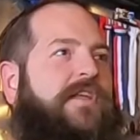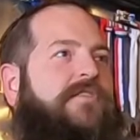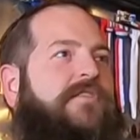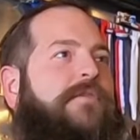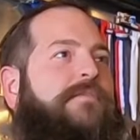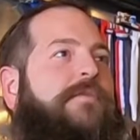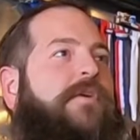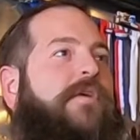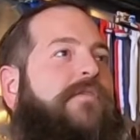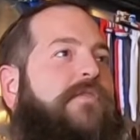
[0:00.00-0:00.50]
they
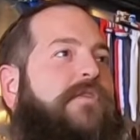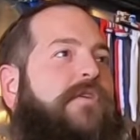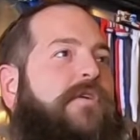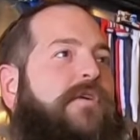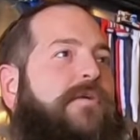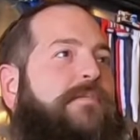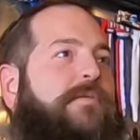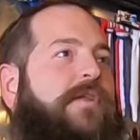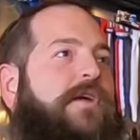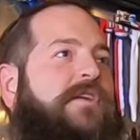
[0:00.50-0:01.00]
took me over
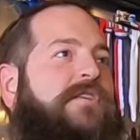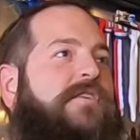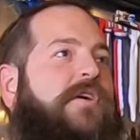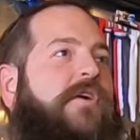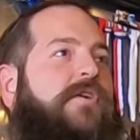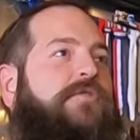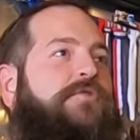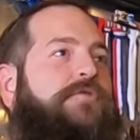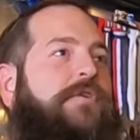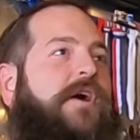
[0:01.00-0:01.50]
to a place
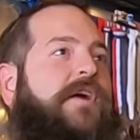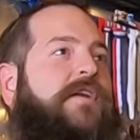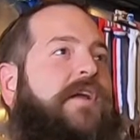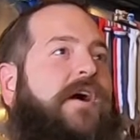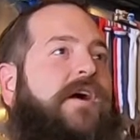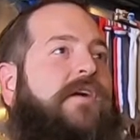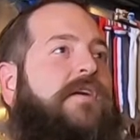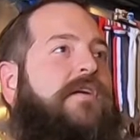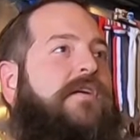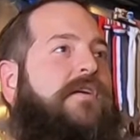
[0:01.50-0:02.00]
called Dry
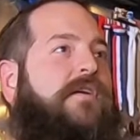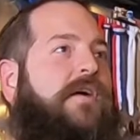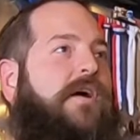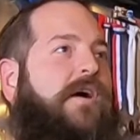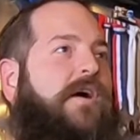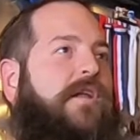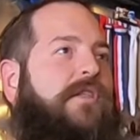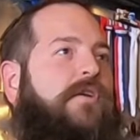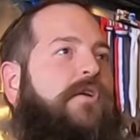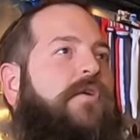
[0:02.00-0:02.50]
Dock,
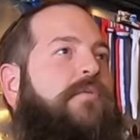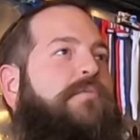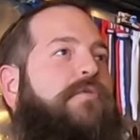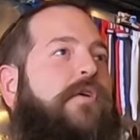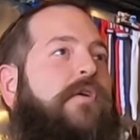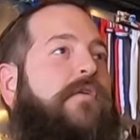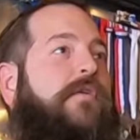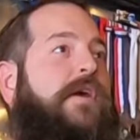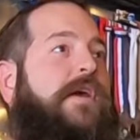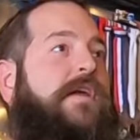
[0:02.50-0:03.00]
a little
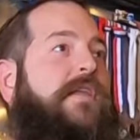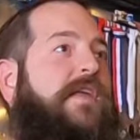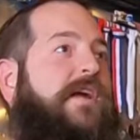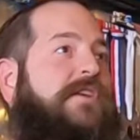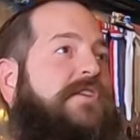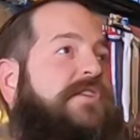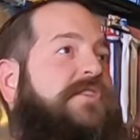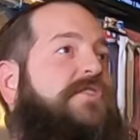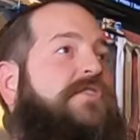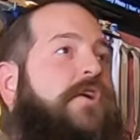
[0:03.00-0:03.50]
brewery
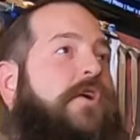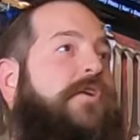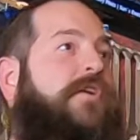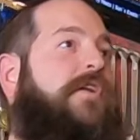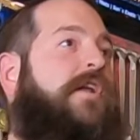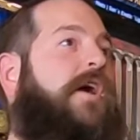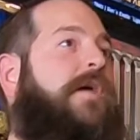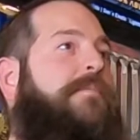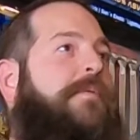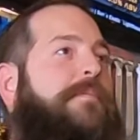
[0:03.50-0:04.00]
that just
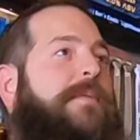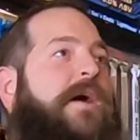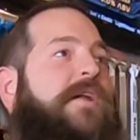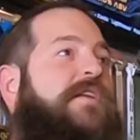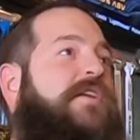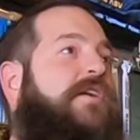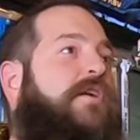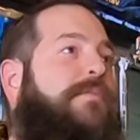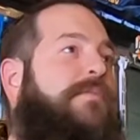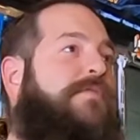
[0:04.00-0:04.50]
started up
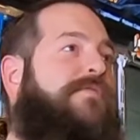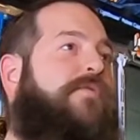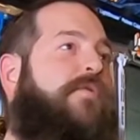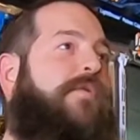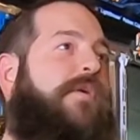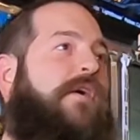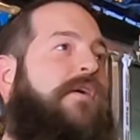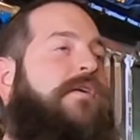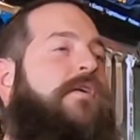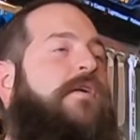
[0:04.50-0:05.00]
about a year
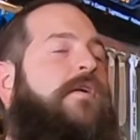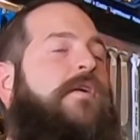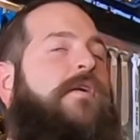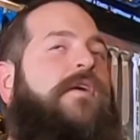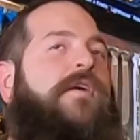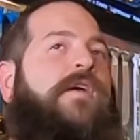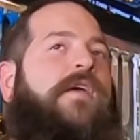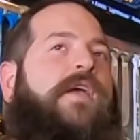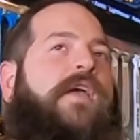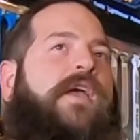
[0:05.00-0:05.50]
before,
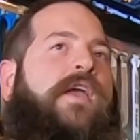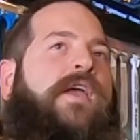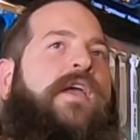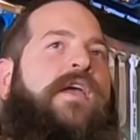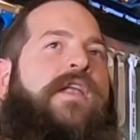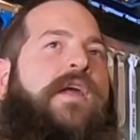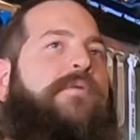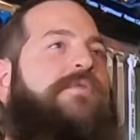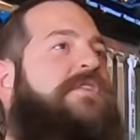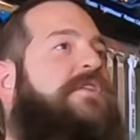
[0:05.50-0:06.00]

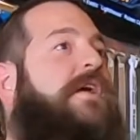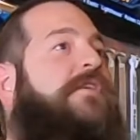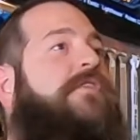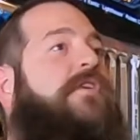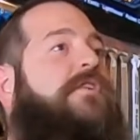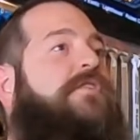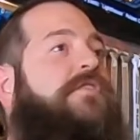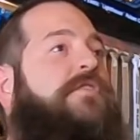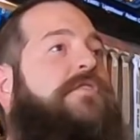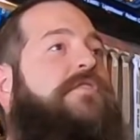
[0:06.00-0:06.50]
and I was
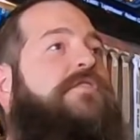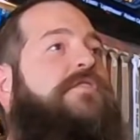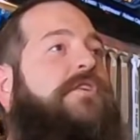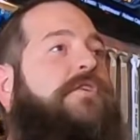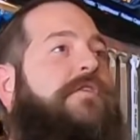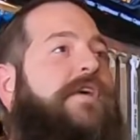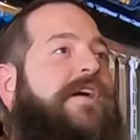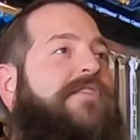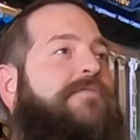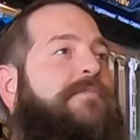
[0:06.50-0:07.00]
never introduced
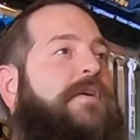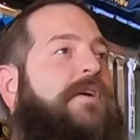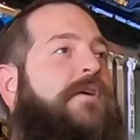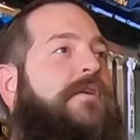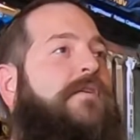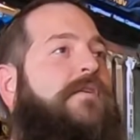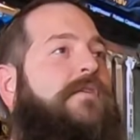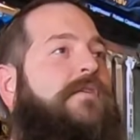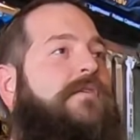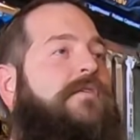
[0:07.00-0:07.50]
to craft beer,